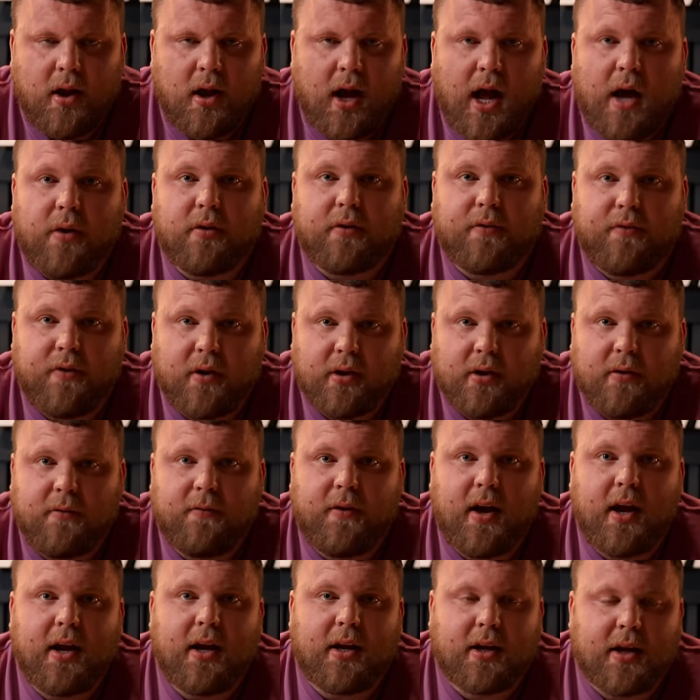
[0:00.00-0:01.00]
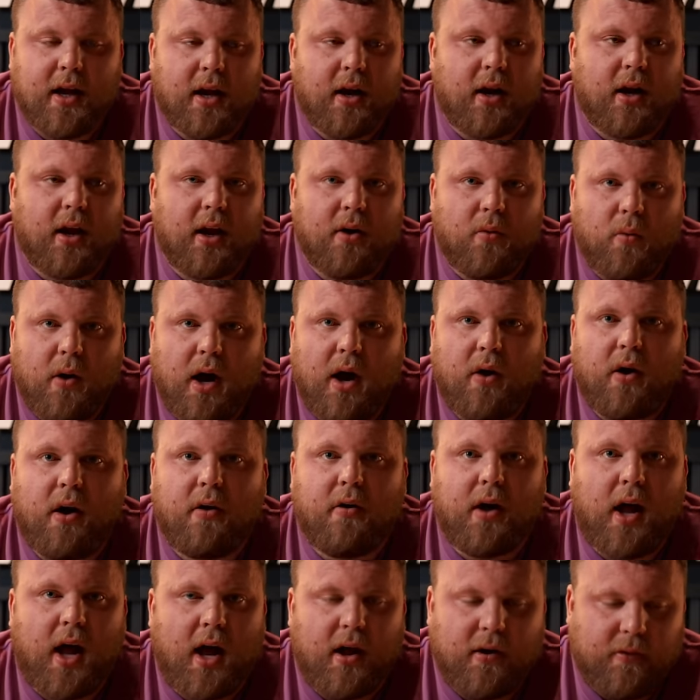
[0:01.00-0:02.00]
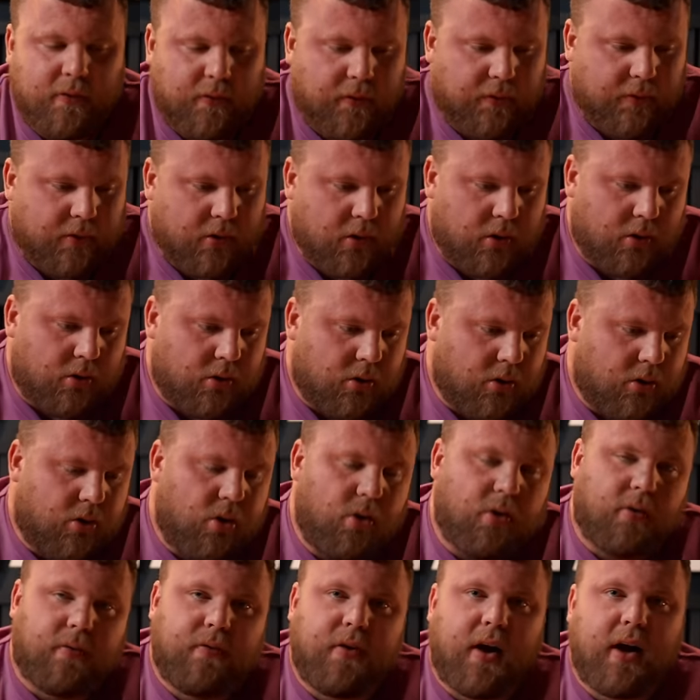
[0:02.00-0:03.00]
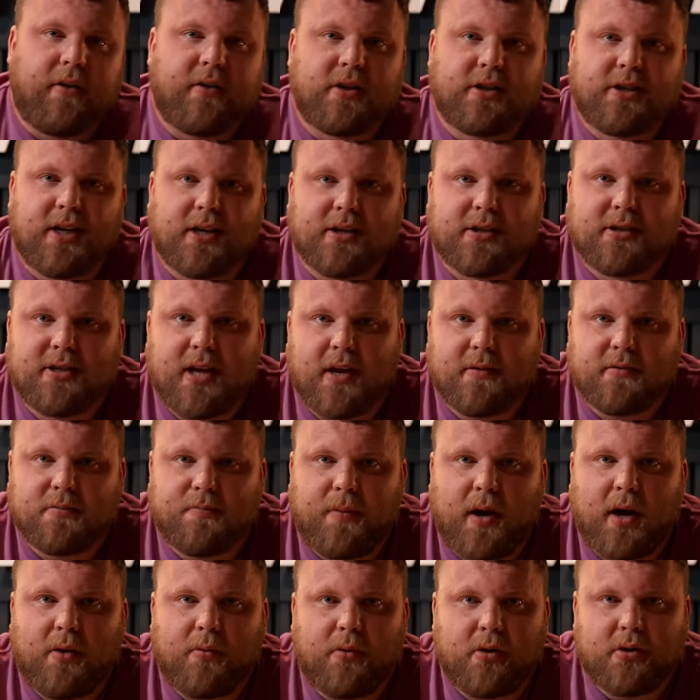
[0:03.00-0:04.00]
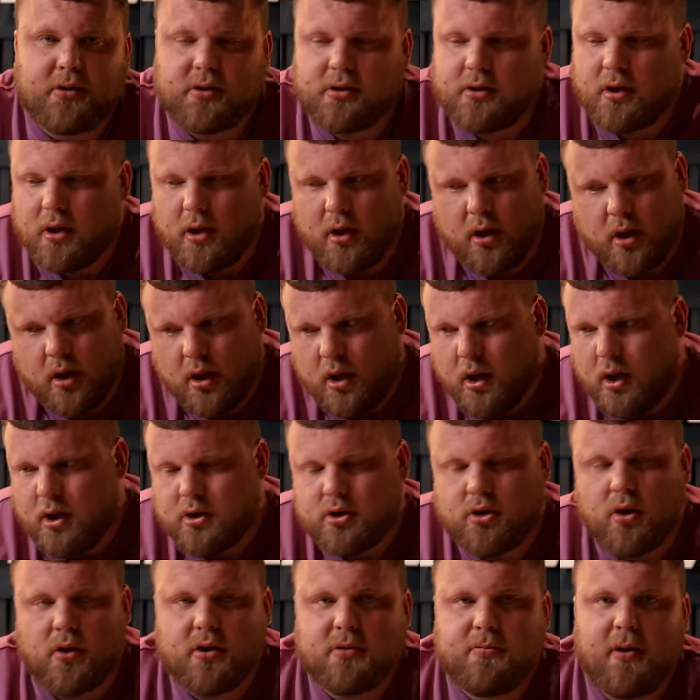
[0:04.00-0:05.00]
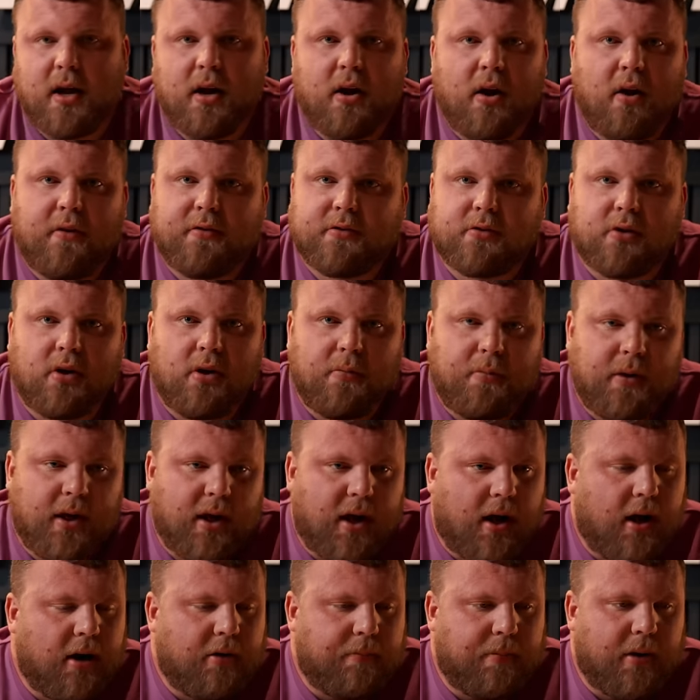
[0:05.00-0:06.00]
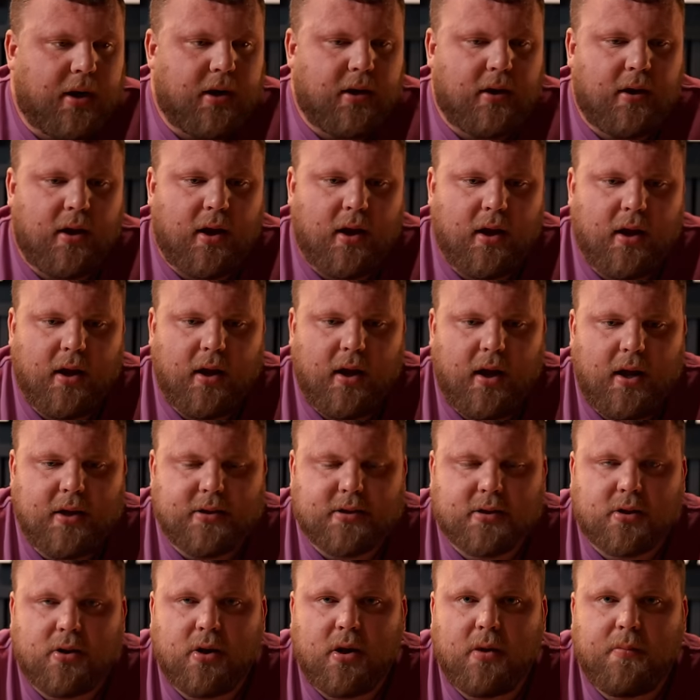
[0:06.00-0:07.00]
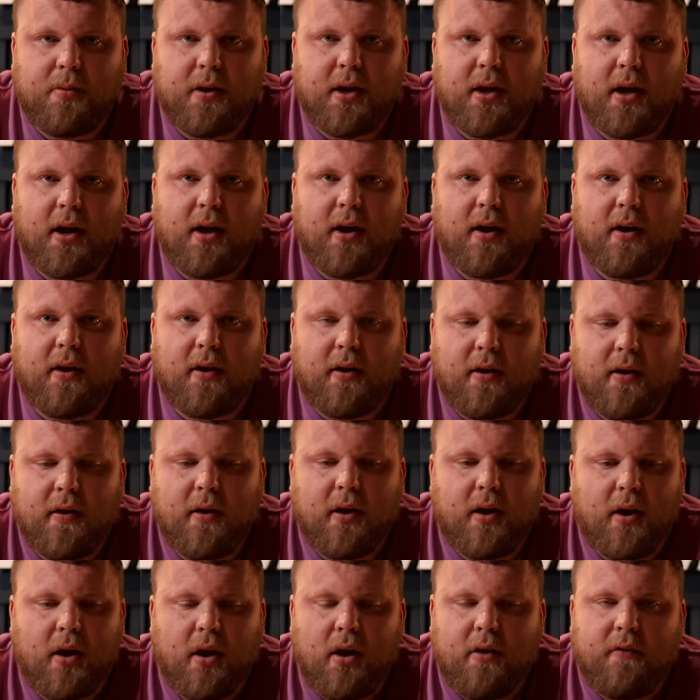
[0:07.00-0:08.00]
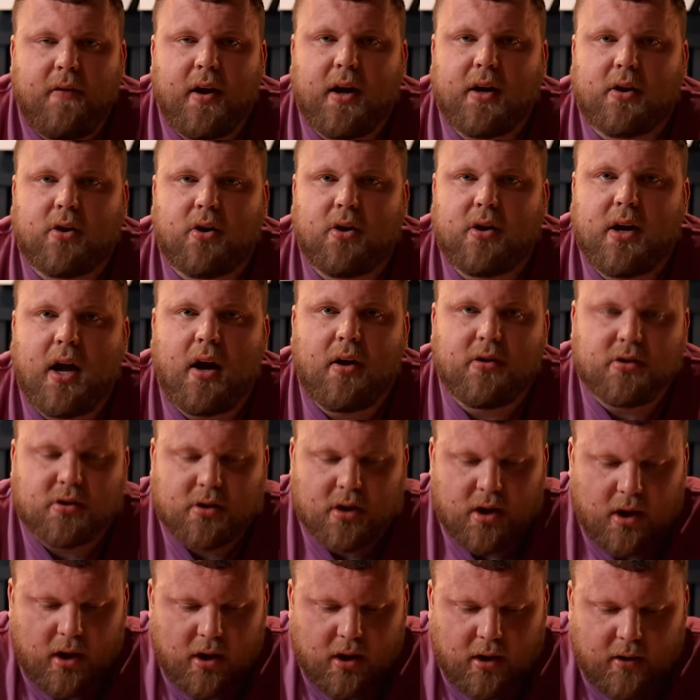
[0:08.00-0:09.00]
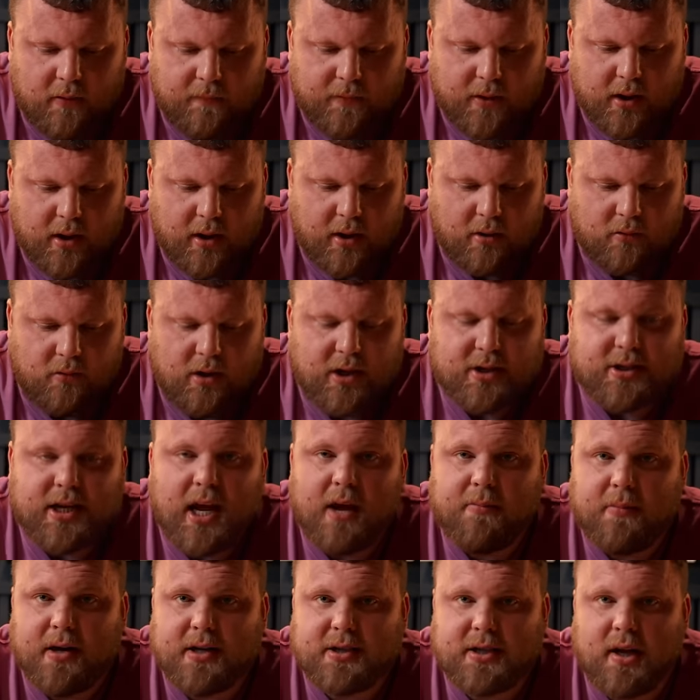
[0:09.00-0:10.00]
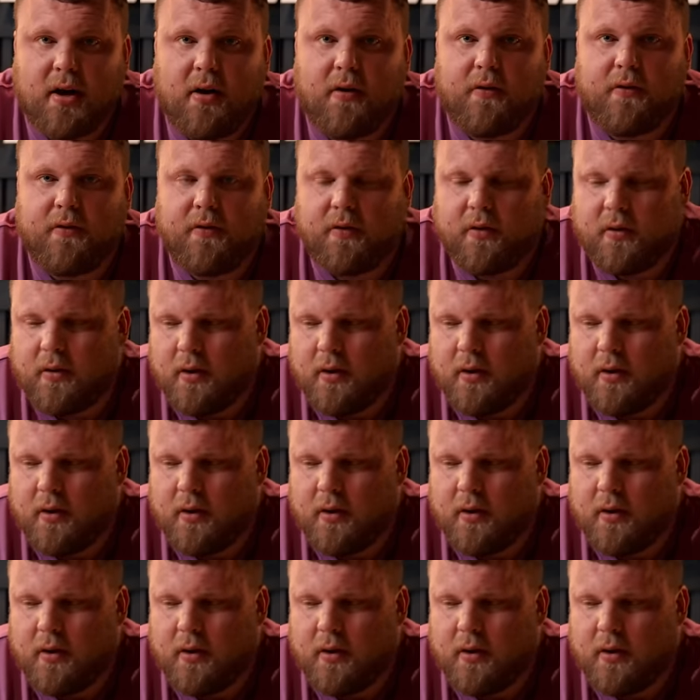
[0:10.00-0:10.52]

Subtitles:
I was feeling very kind of like, wow, I've took 5 or 6 steps backwards. Strongest Man on Earth is going to be hard, but it's going to be very good now. It's kind of reset myself.